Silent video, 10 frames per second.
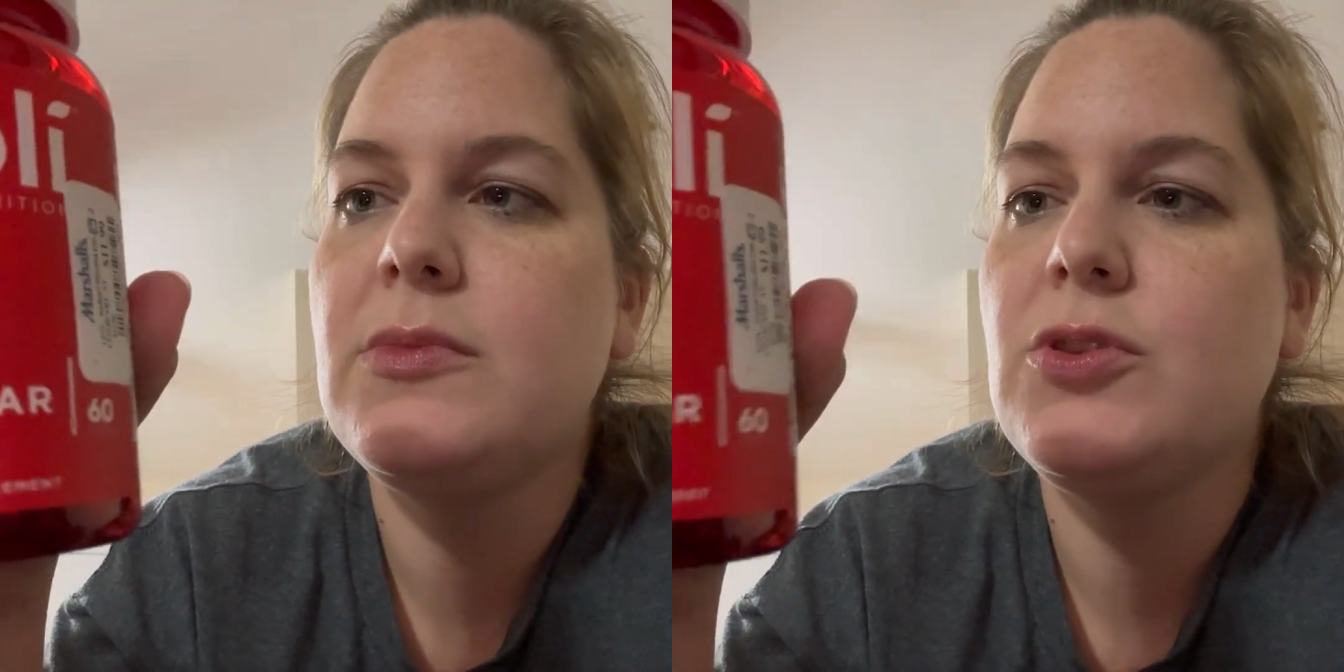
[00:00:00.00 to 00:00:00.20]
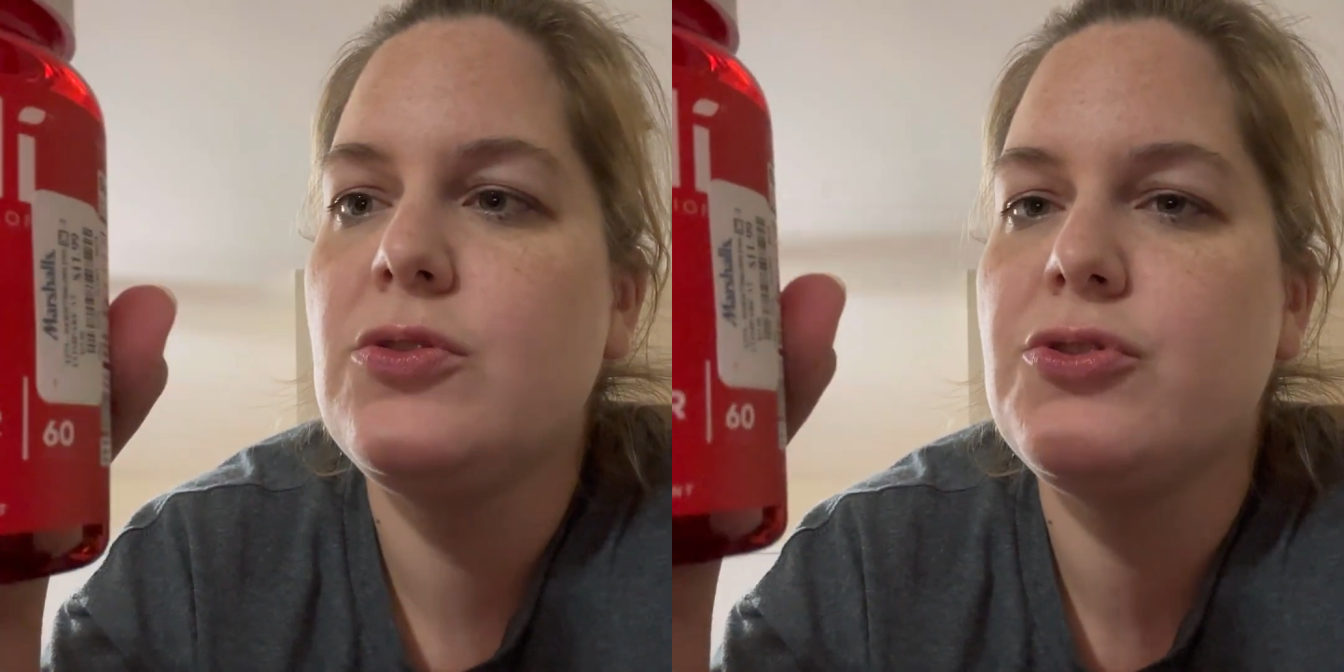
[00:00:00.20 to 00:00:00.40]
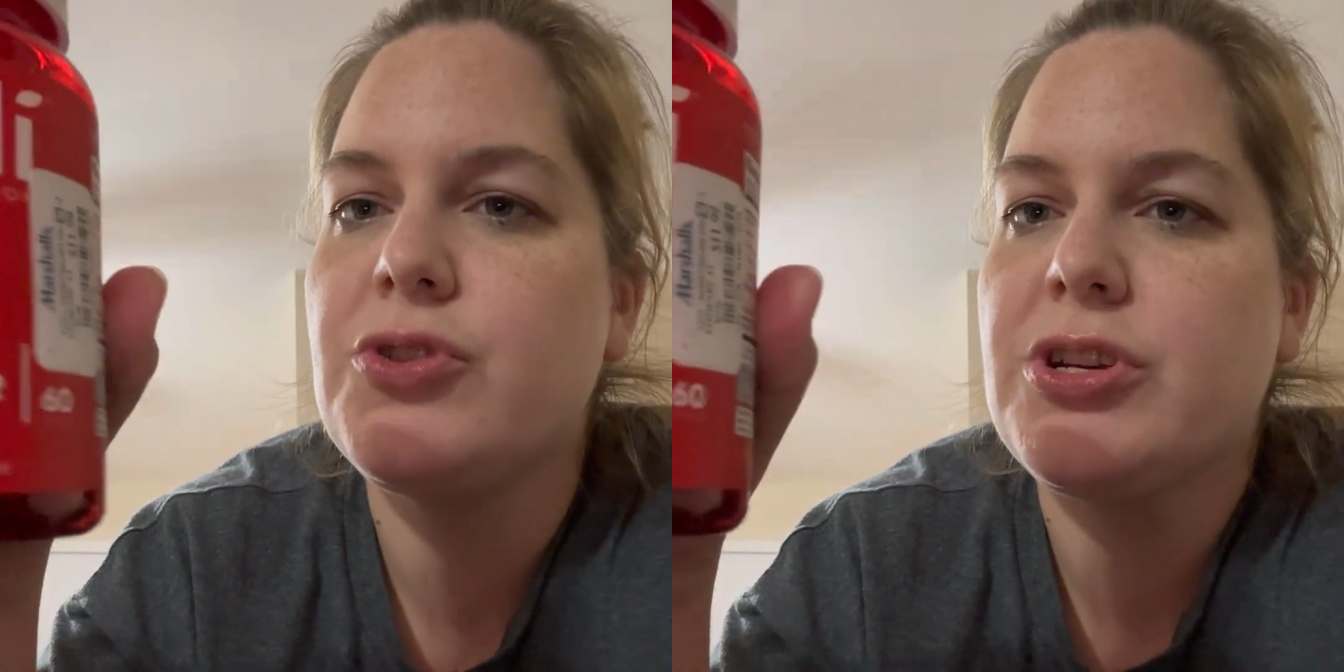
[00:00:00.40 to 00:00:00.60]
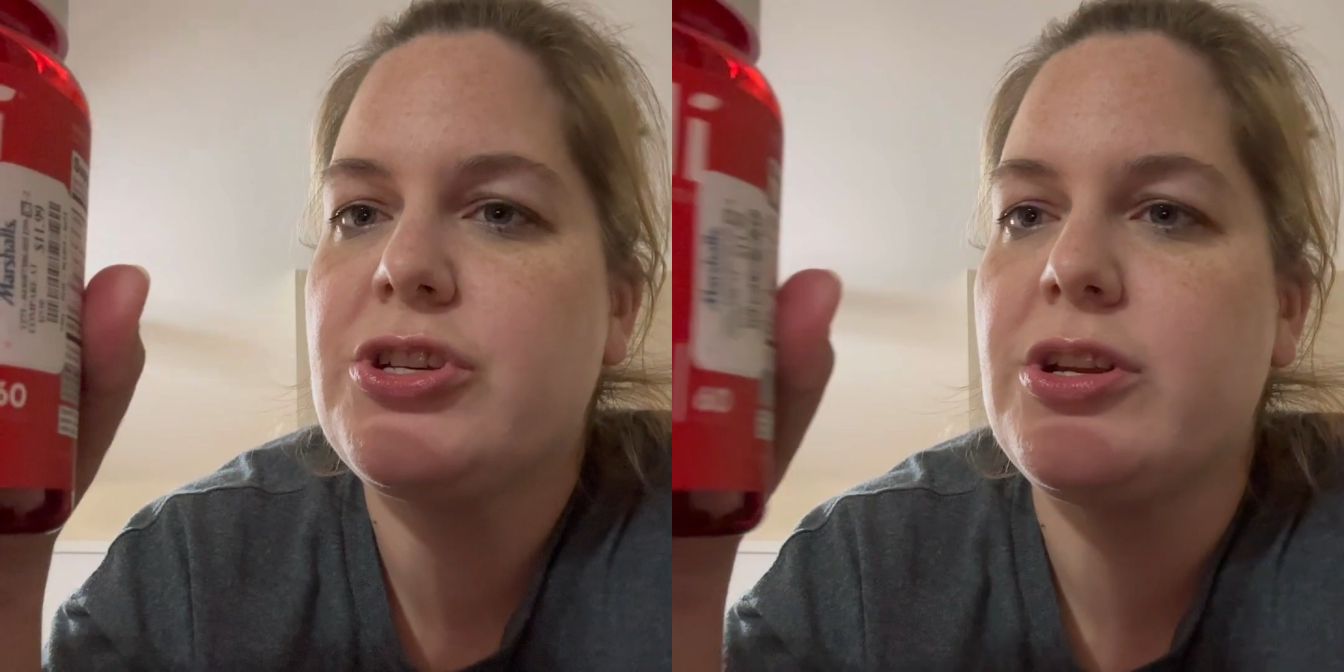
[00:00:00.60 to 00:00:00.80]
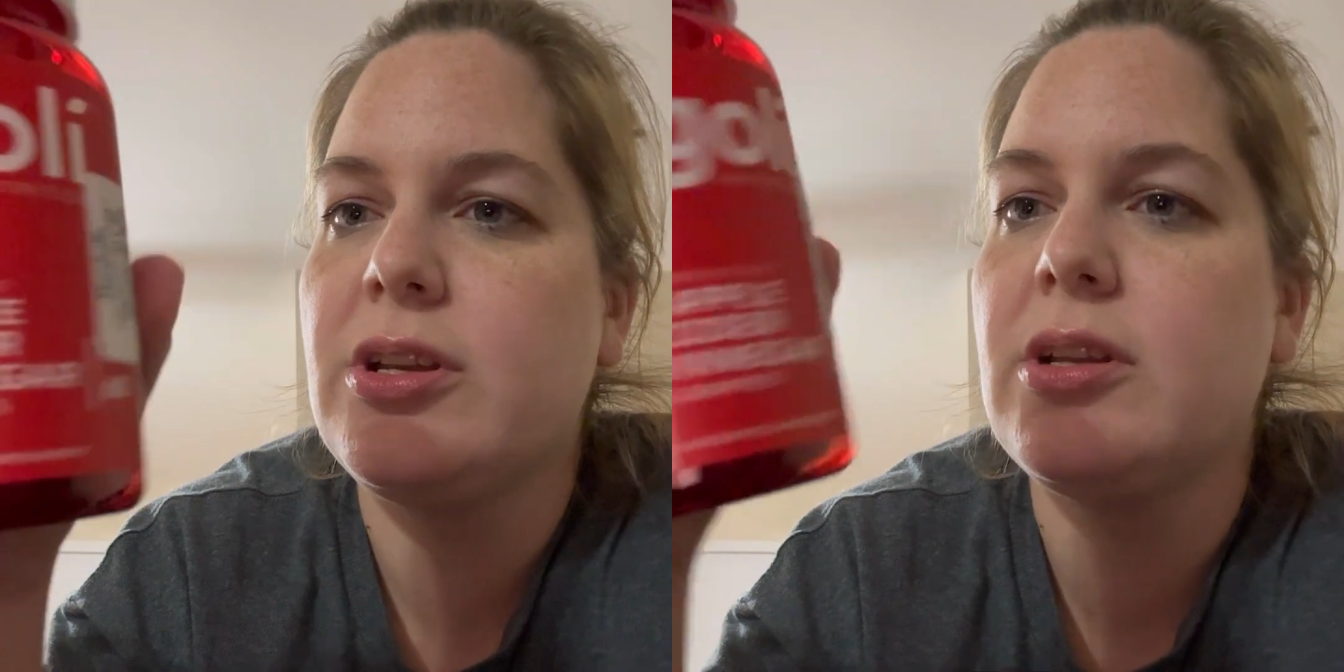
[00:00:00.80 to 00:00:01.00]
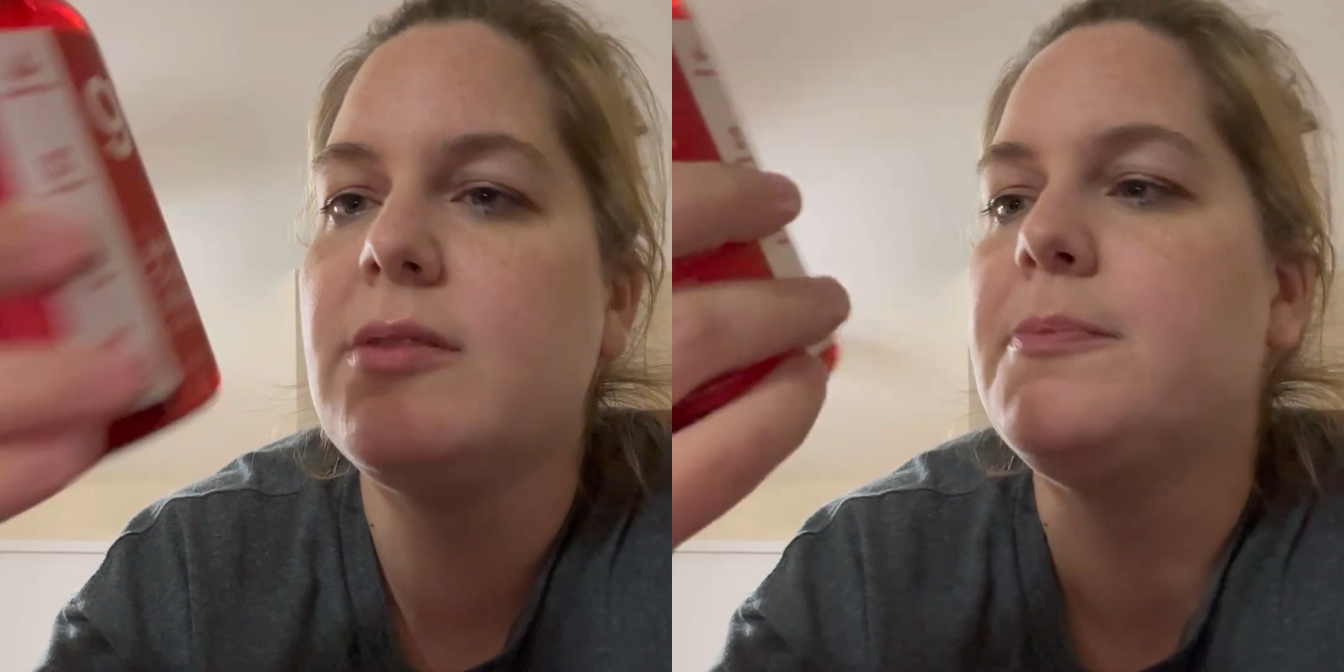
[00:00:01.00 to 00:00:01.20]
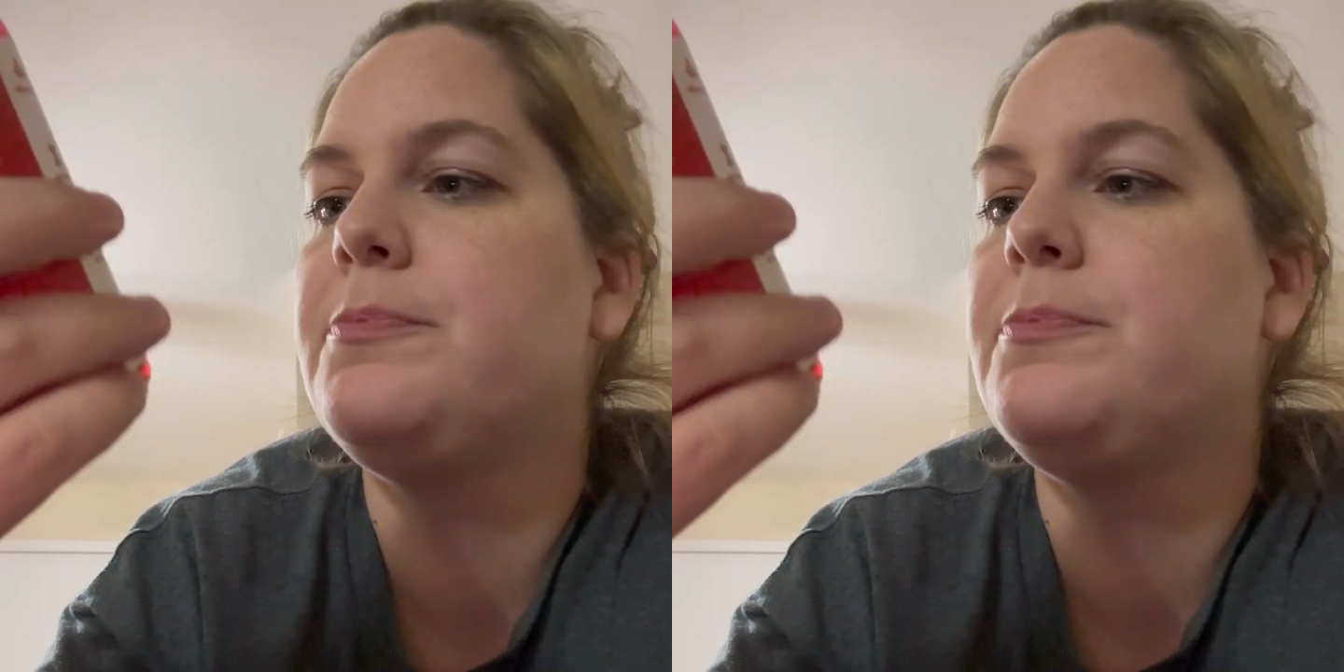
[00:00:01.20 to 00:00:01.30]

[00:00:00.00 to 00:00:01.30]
Nutrition